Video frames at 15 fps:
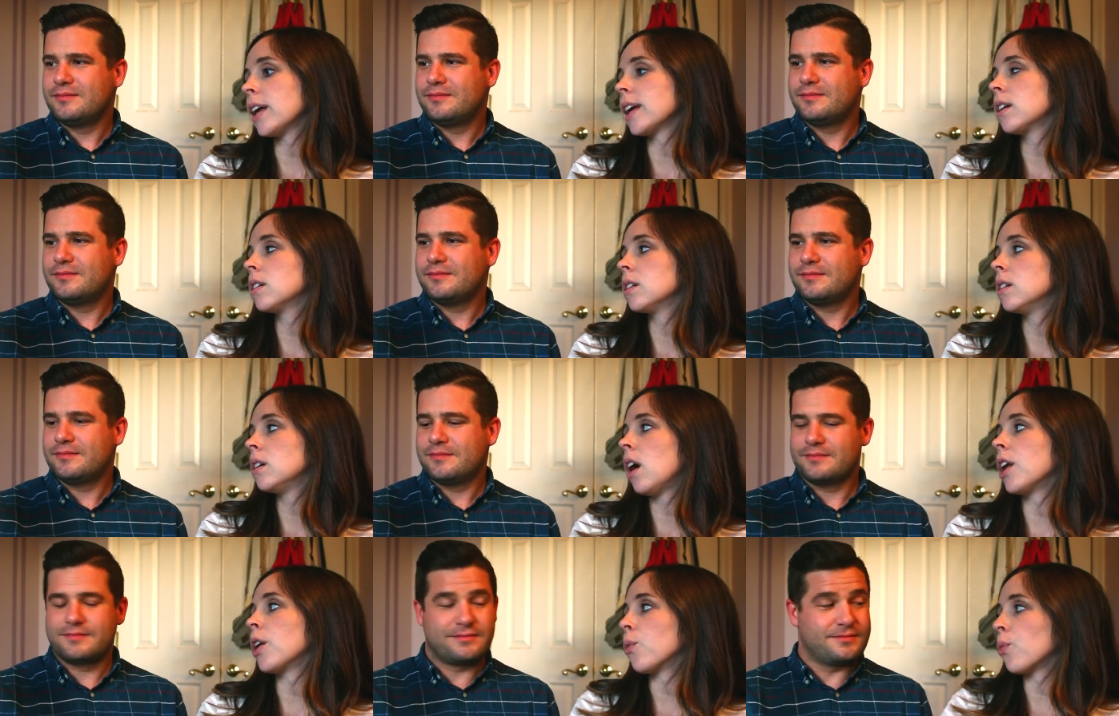Speaker 1: like
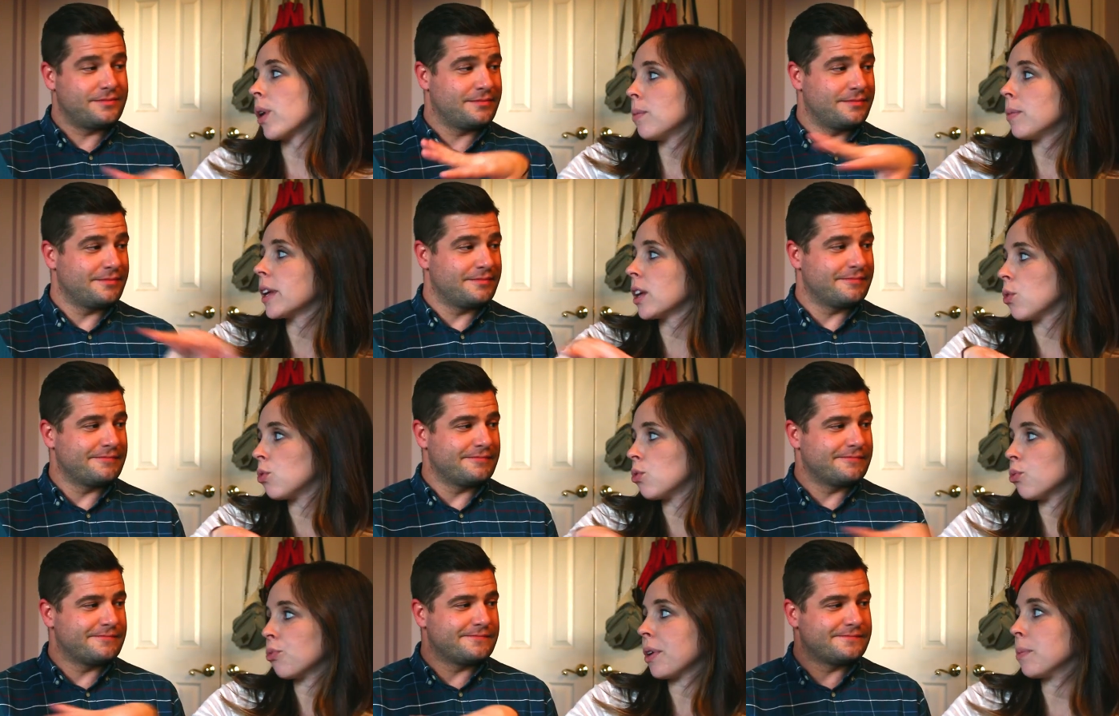on a rim, like you
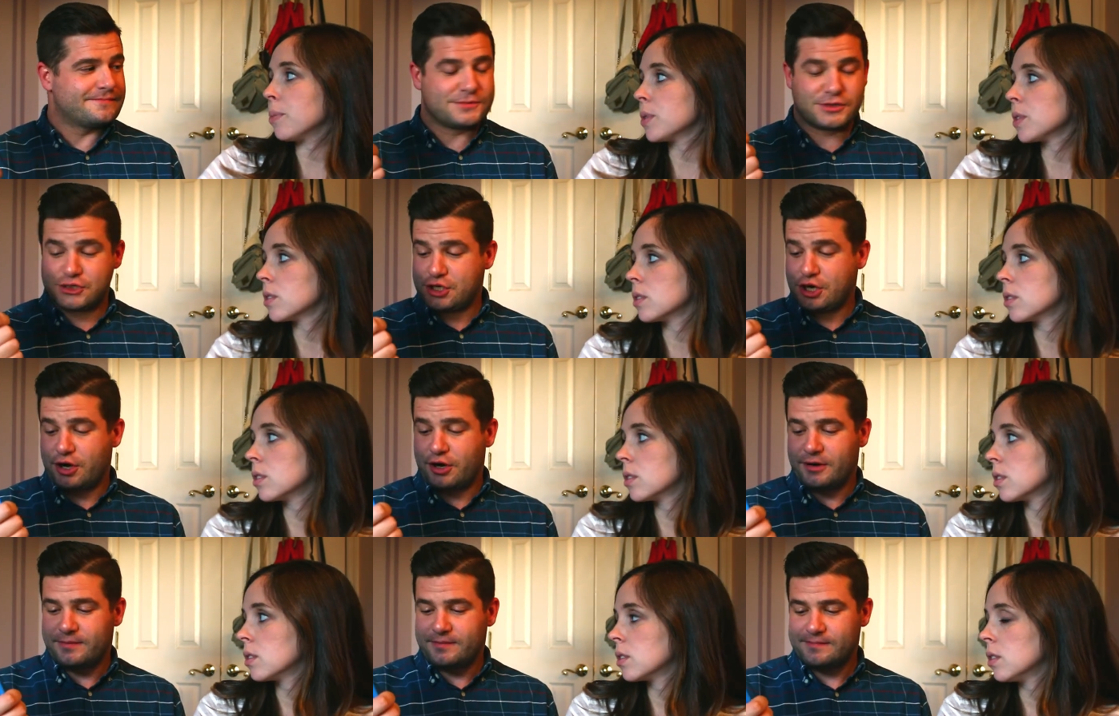do rims.
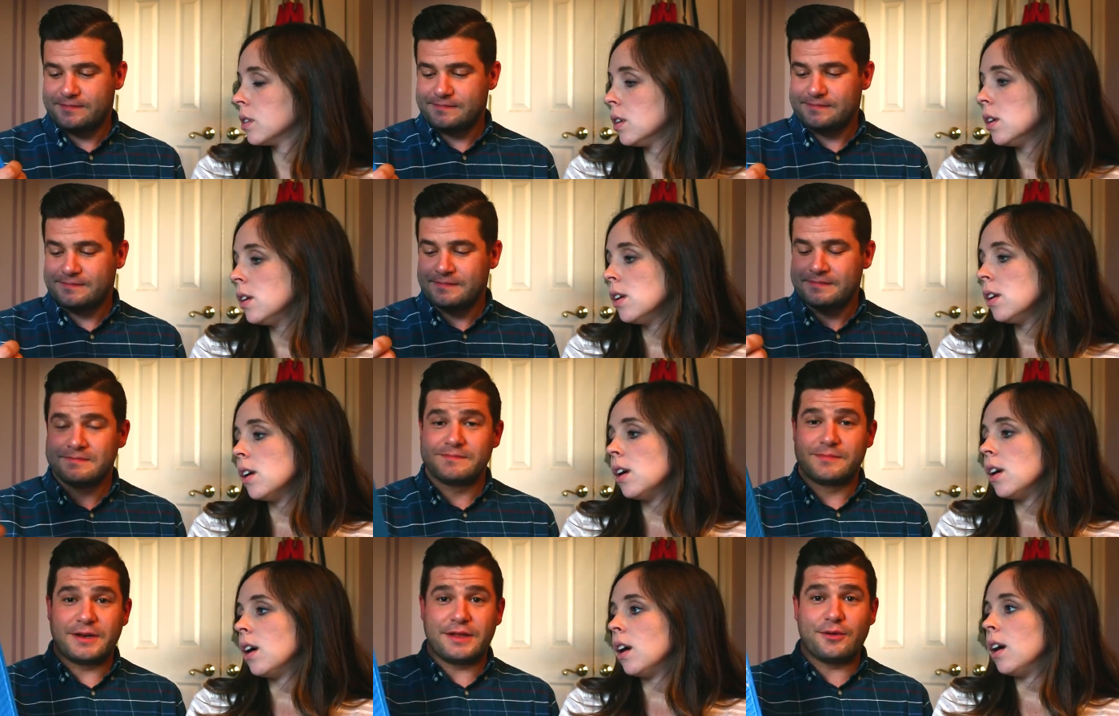
Speaker 2: Sure.
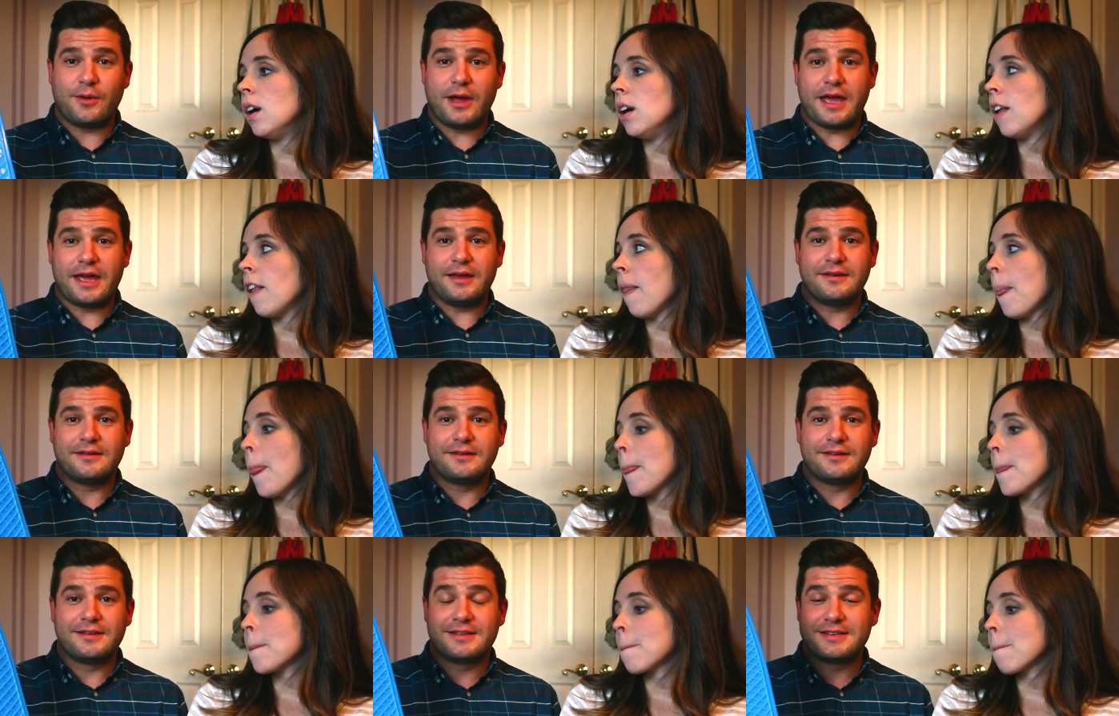But either way,
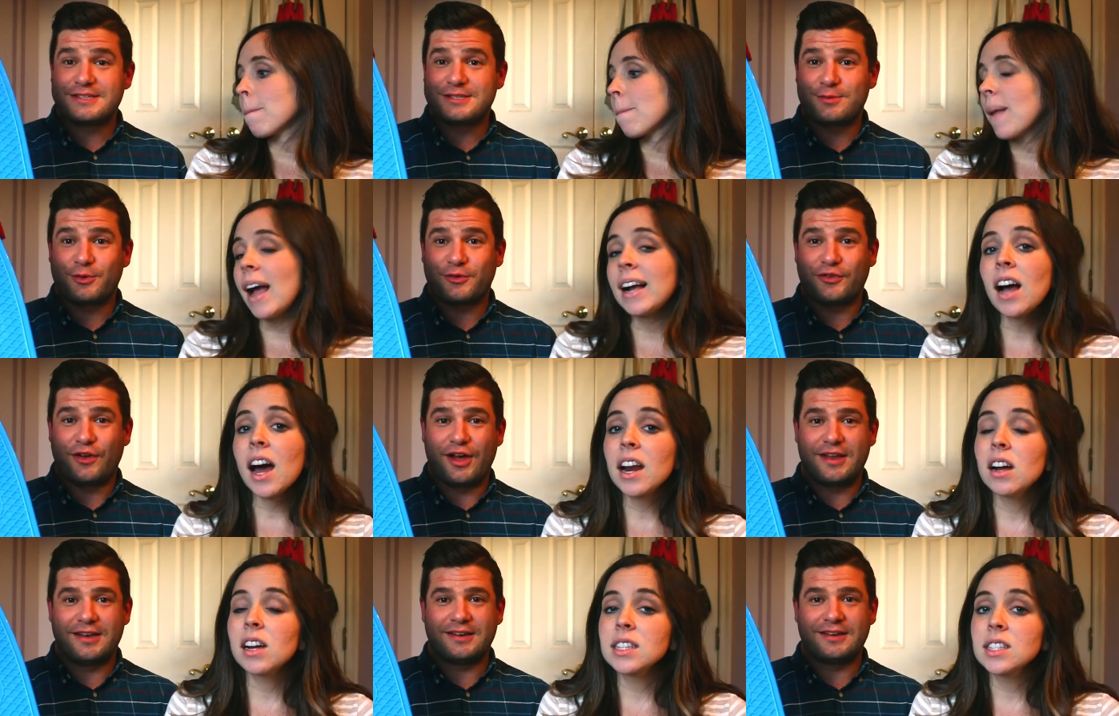super
Speaker 1: fun. I
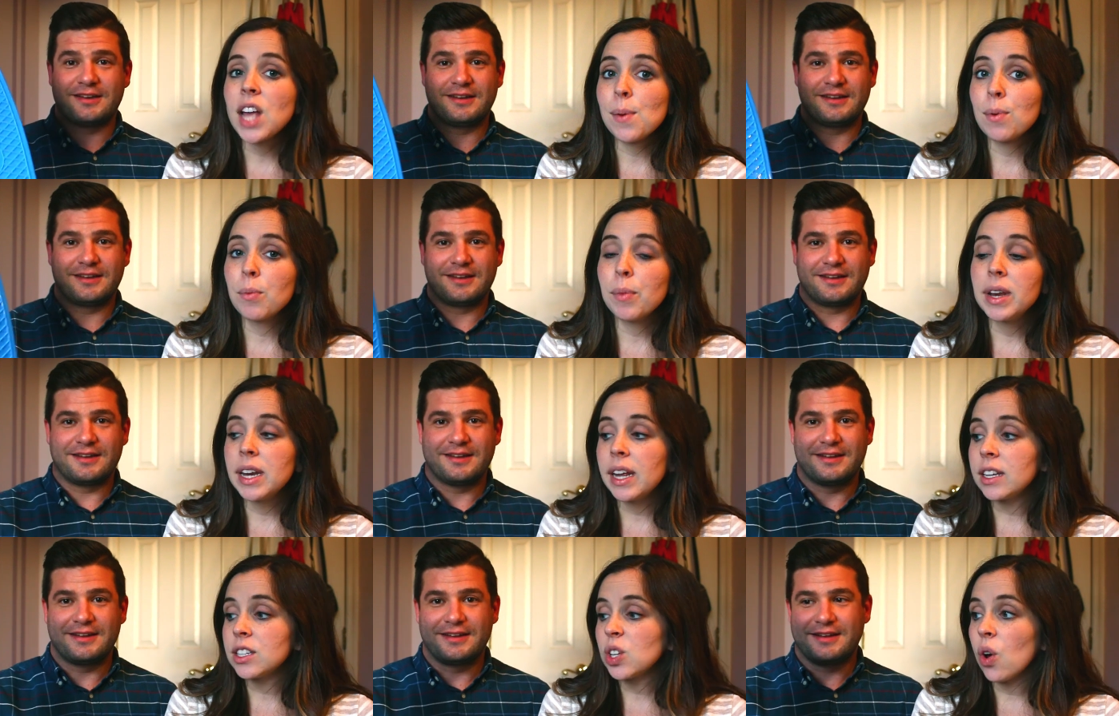got it on Cyber
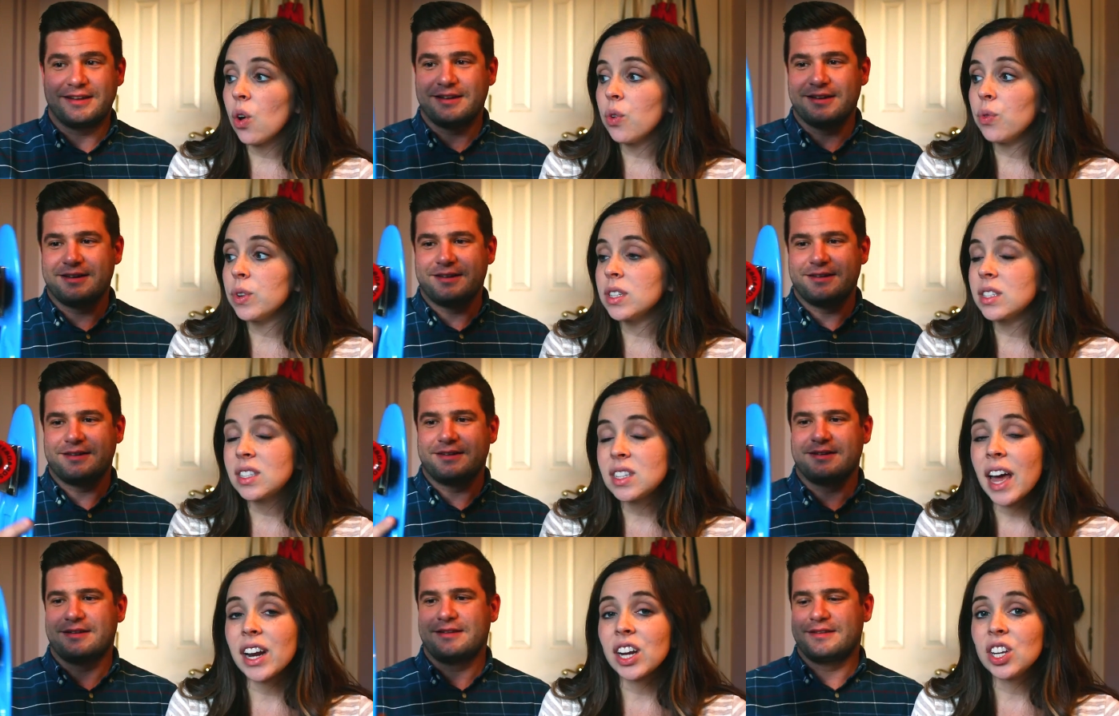Monday, so it
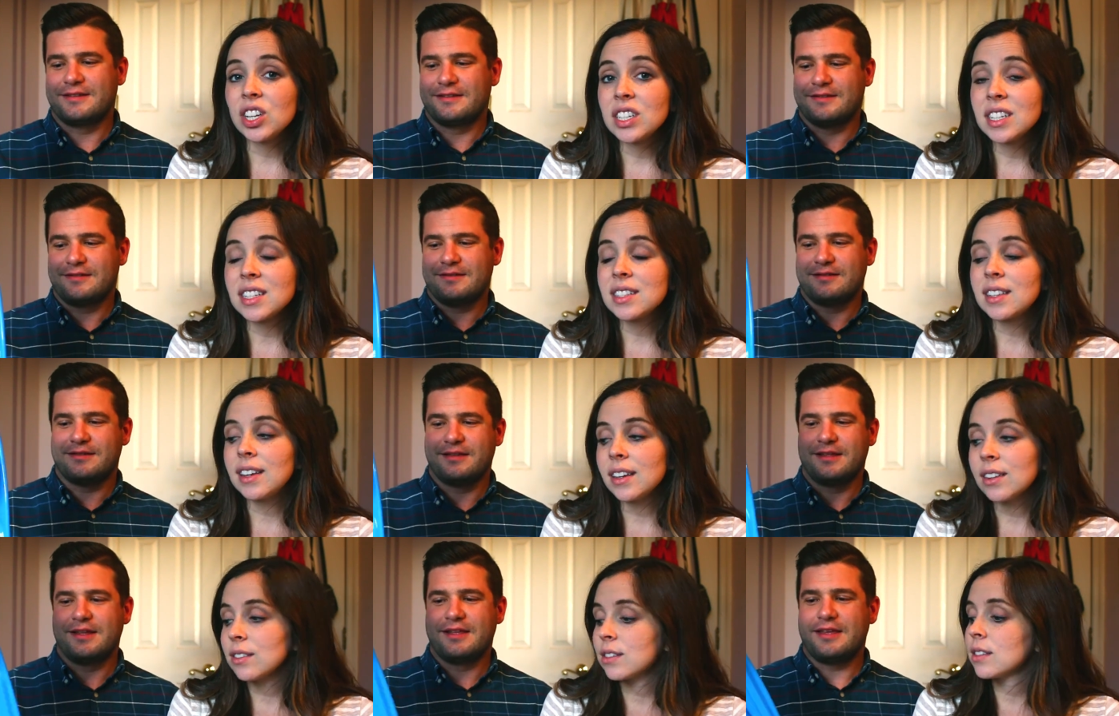was at a good
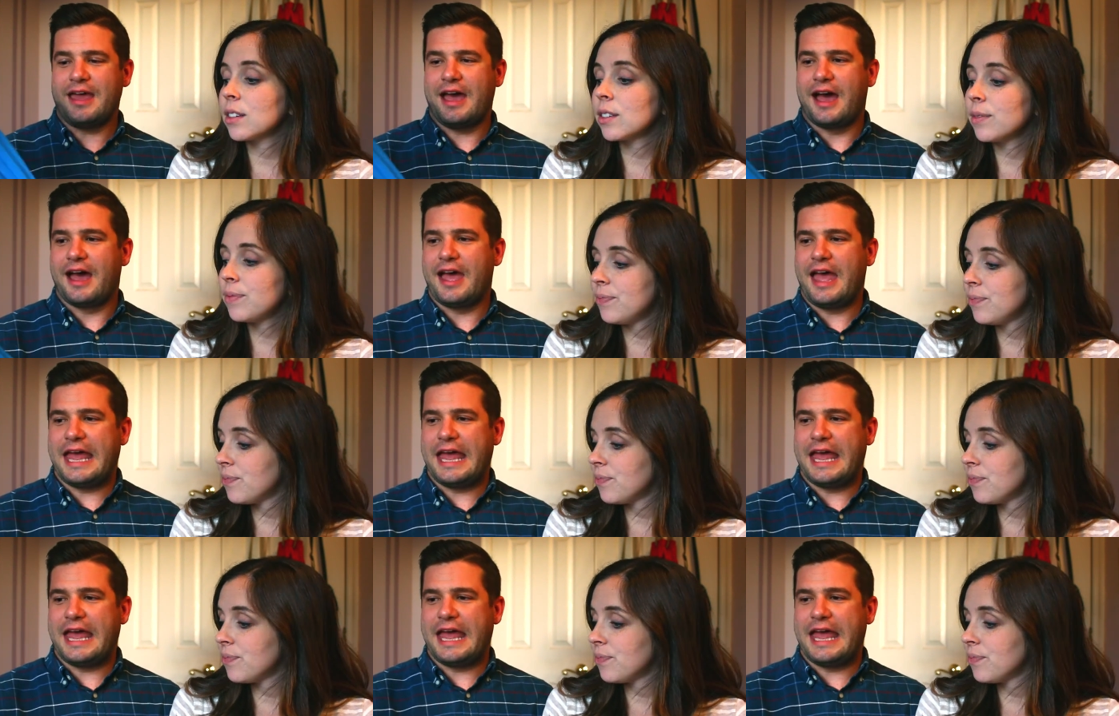discount.
Speaker 2: So. Yeah,